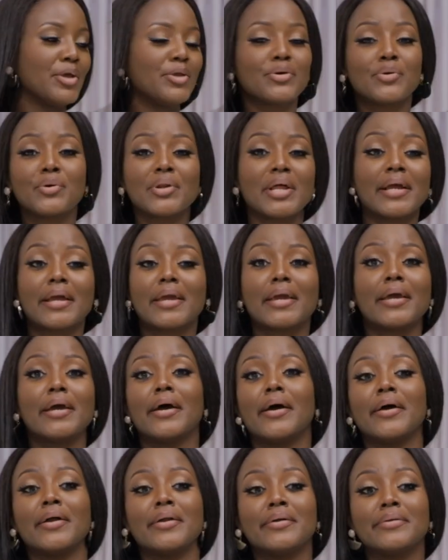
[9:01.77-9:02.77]
You couldn't
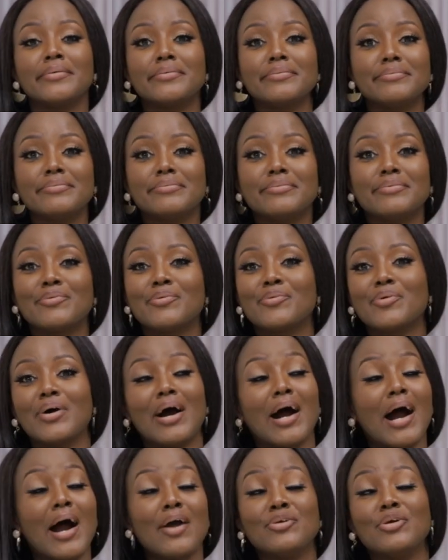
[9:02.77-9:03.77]
care.
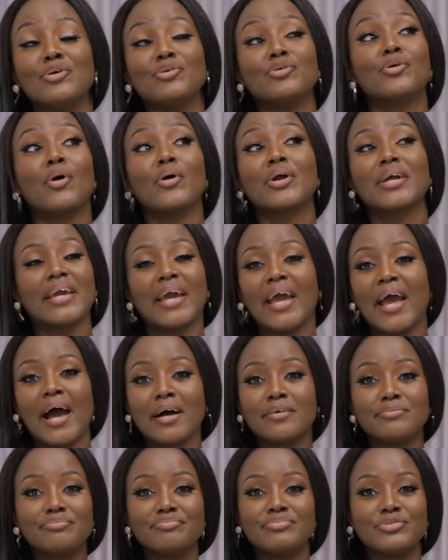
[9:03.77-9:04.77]
You don't
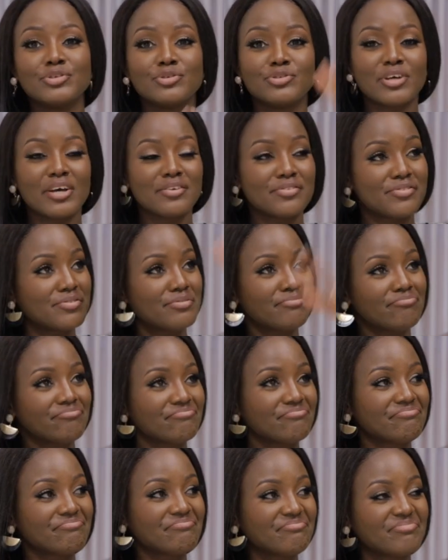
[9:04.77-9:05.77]
care.
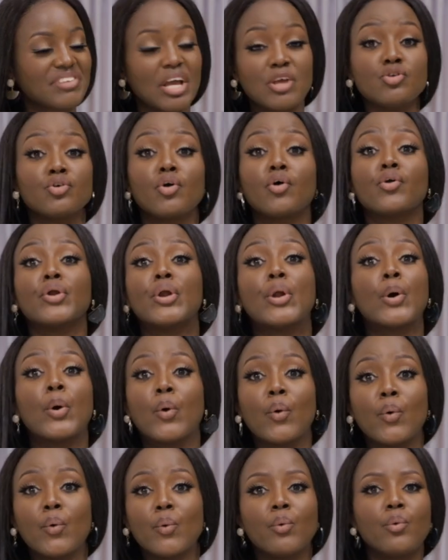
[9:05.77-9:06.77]
You don't
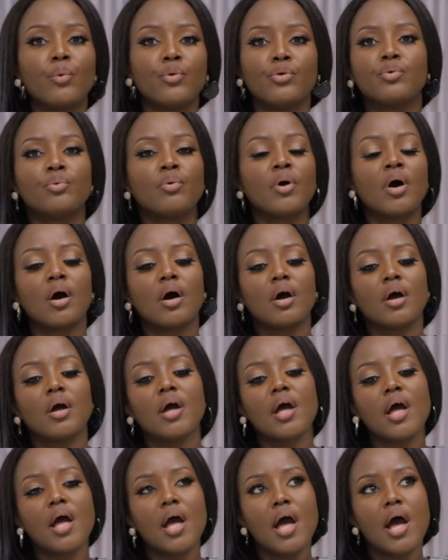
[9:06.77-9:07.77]
know who you are.
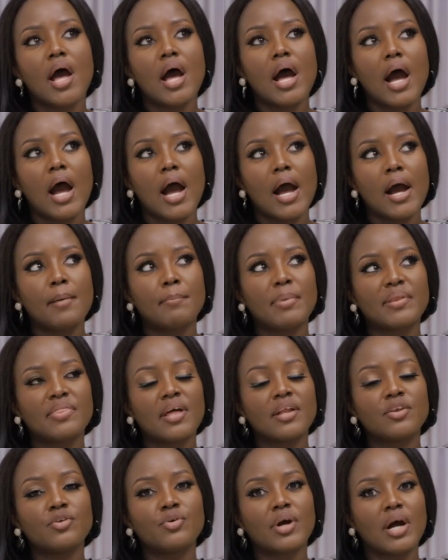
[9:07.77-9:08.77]
But
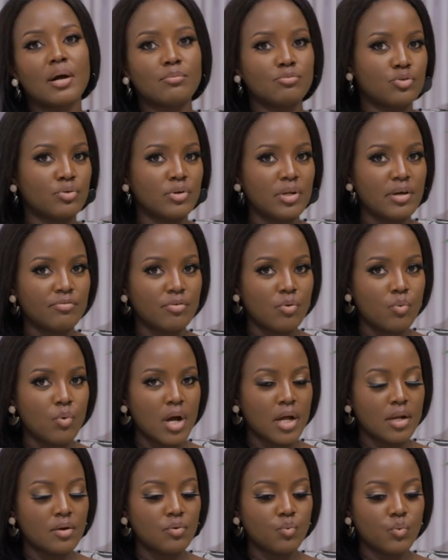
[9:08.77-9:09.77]
then you come to level
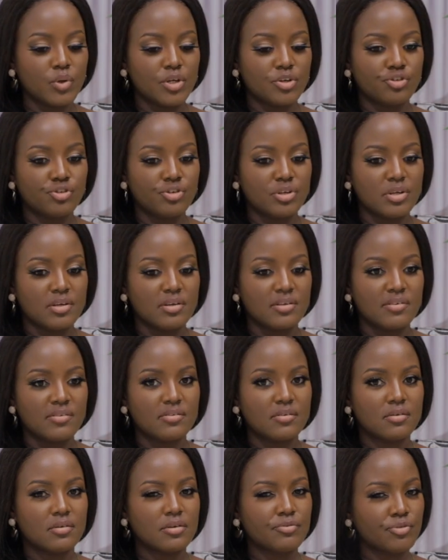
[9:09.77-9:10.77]
one, which
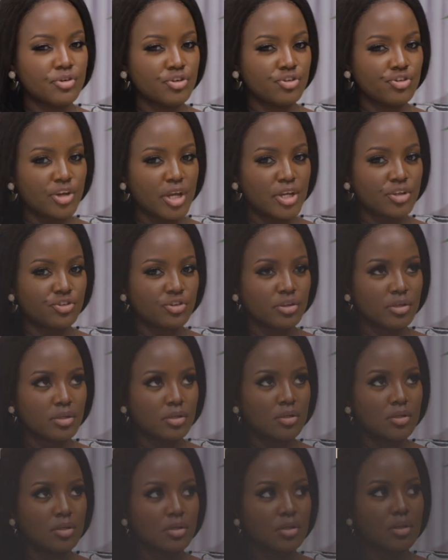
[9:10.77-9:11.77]
is
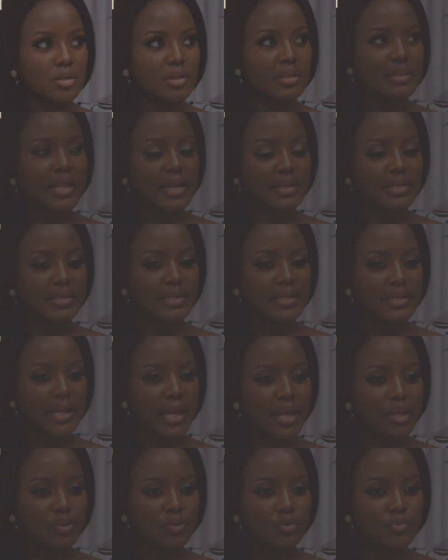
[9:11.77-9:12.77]
differentiation. That
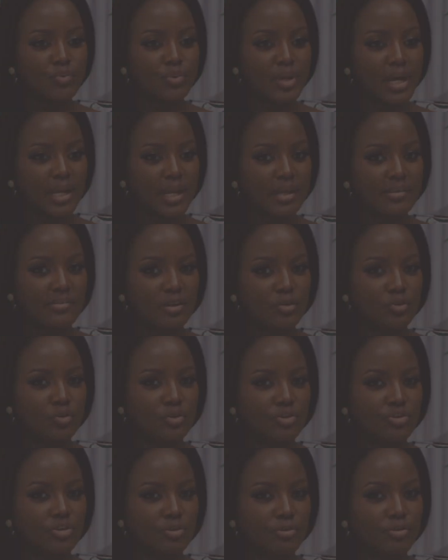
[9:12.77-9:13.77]
day you realize that
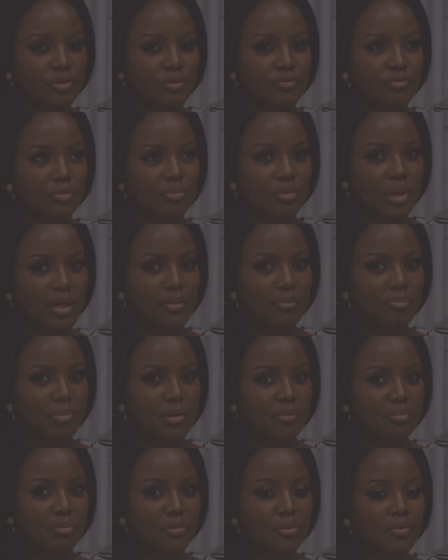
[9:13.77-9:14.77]
you're different from other
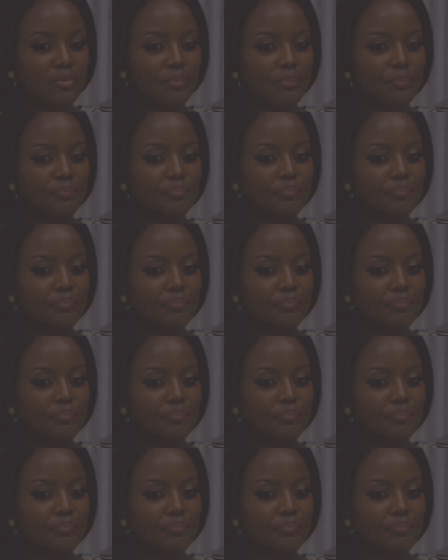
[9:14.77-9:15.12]
people.